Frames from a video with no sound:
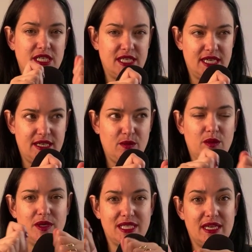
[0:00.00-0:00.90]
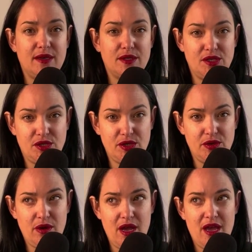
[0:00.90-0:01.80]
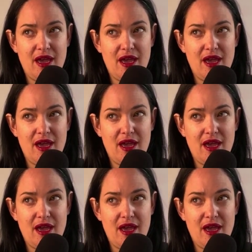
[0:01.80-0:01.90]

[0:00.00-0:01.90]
did what we set out to do